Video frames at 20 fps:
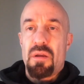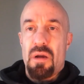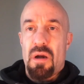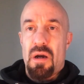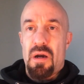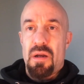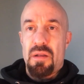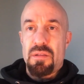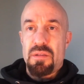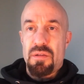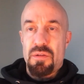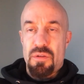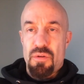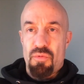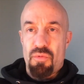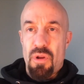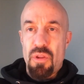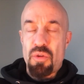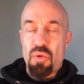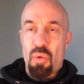
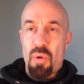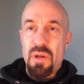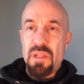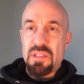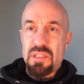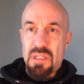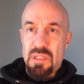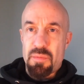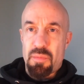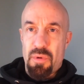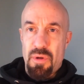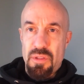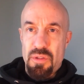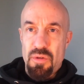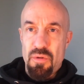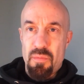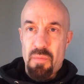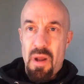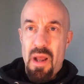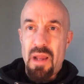To run
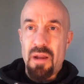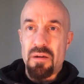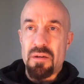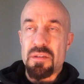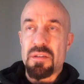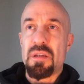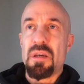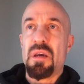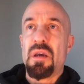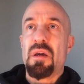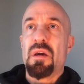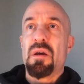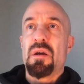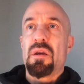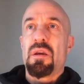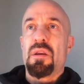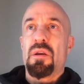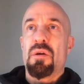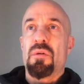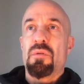26.2 miles,
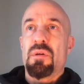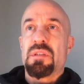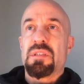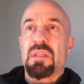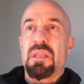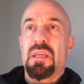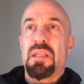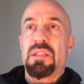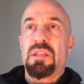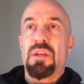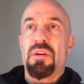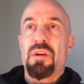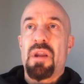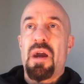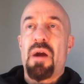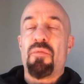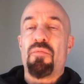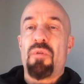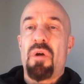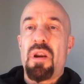you know, you're
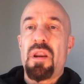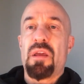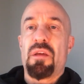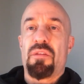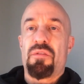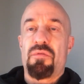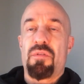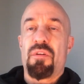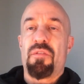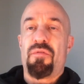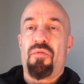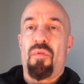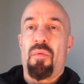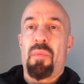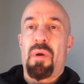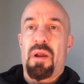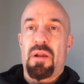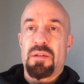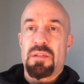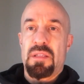not running 3 or 4
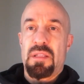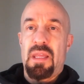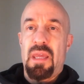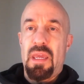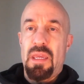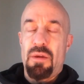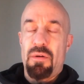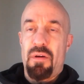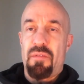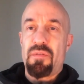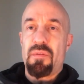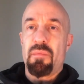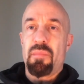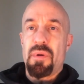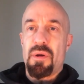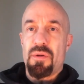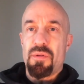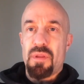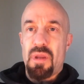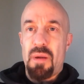miles a day. You have to
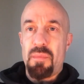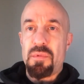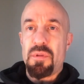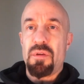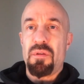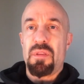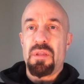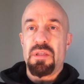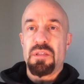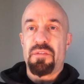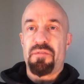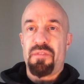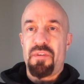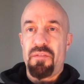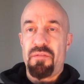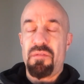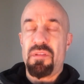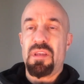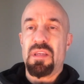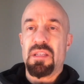build up to these
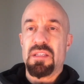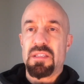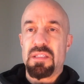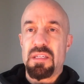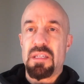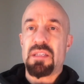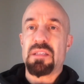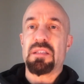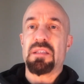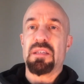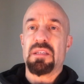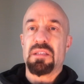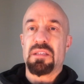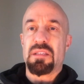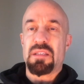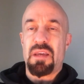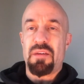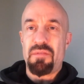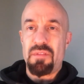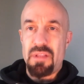15, 16,
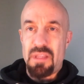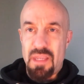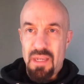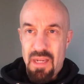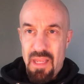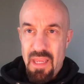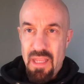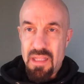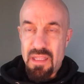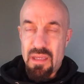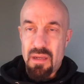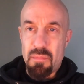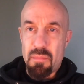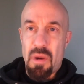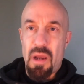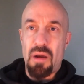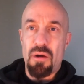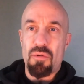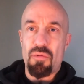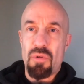17, 18
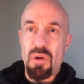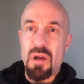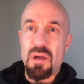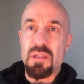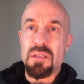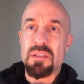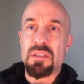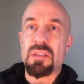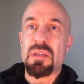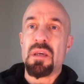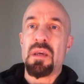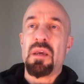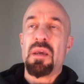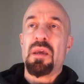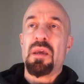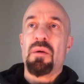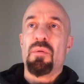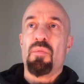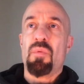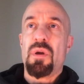mile runs,
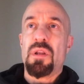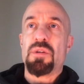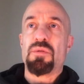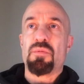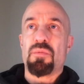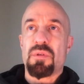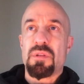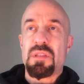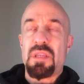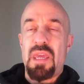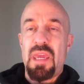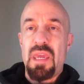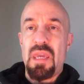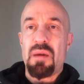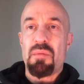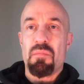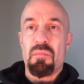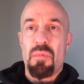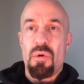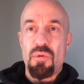which will
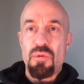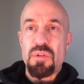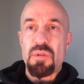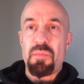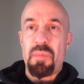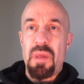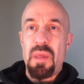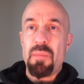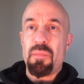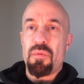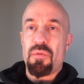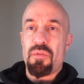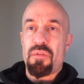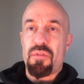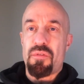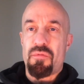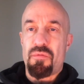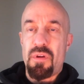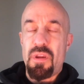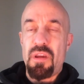take most people
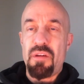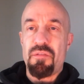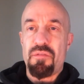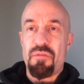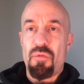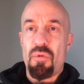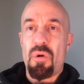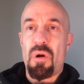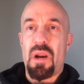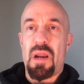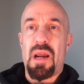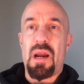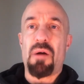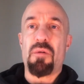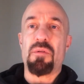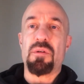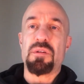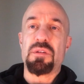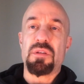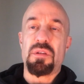3-4
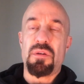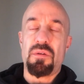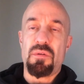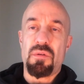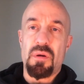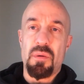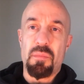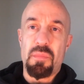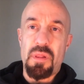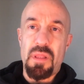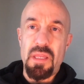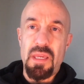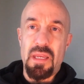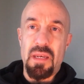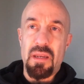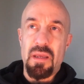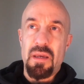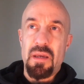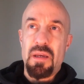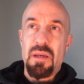hours to
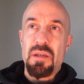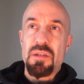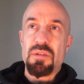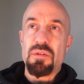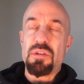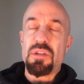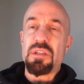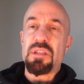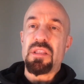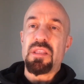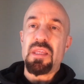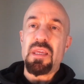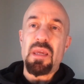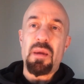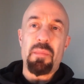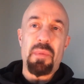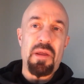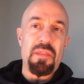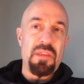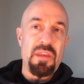complete. So just think
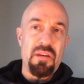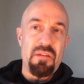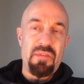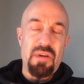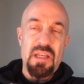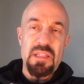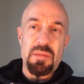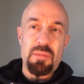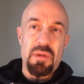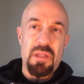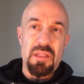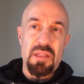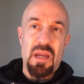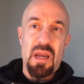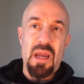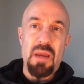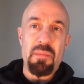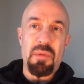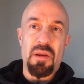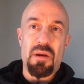about the investment in
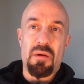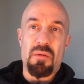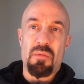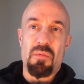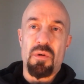time here.